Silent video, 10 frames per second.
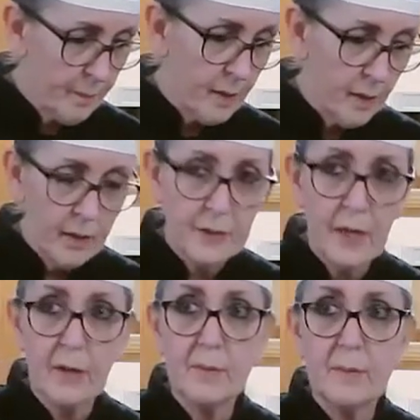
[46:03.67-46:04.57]

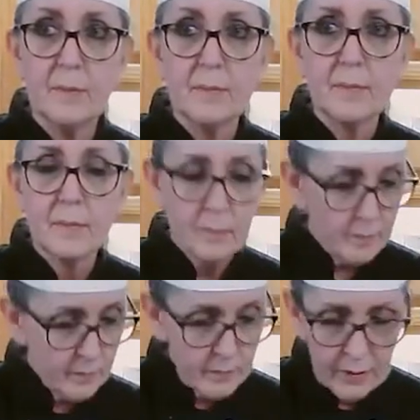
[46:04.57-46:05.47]
So
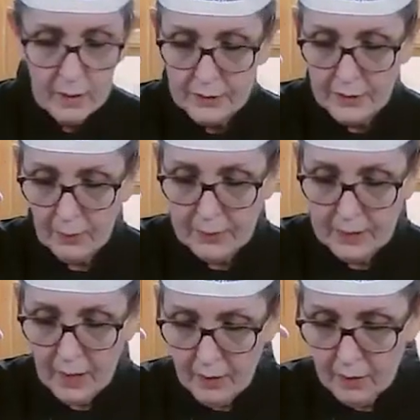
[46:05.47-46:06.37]
we
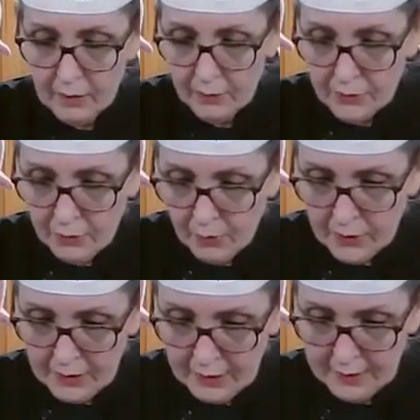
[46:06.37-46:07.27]
got our little
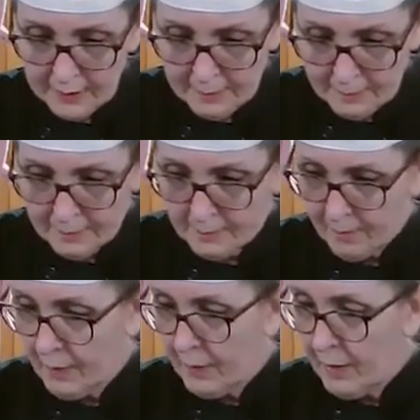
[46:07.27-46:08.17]
tortilla.
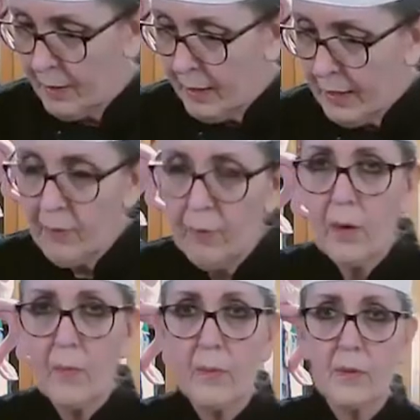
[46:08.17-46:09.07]
And what
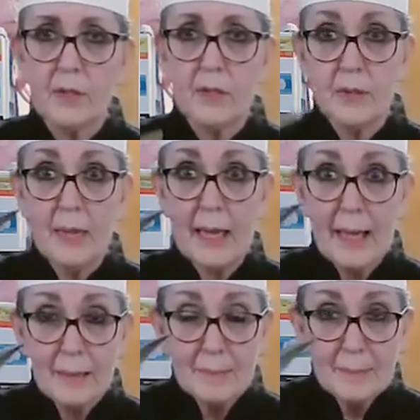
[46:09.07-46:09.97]
we're going to do now,
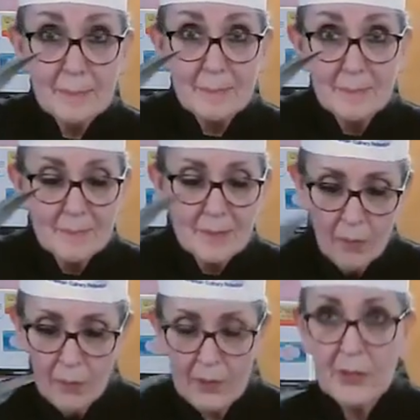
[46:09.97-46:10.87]

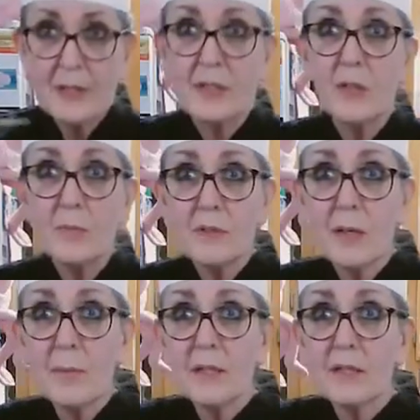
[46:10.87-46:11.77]
we're going to scoop some
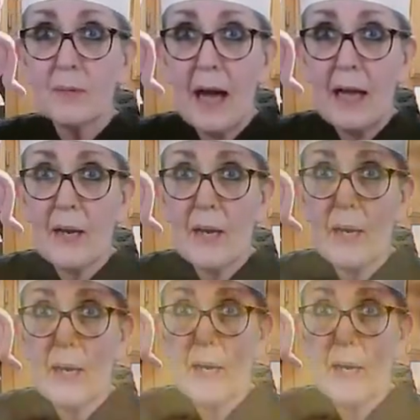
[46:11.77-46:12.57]
of this right on in there.